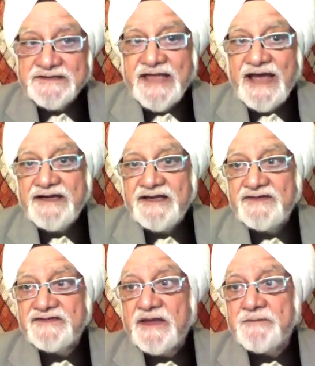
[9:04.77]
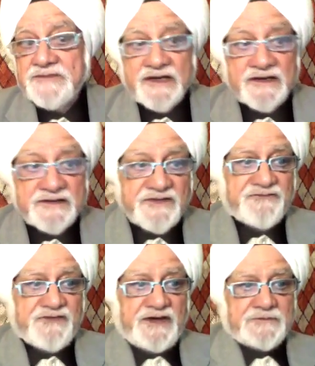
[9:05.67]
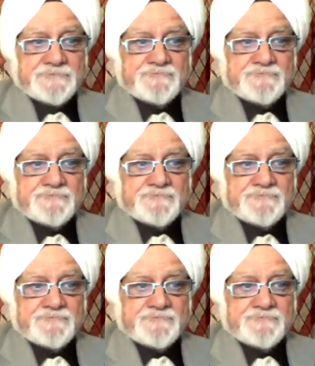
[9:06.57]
that is something different.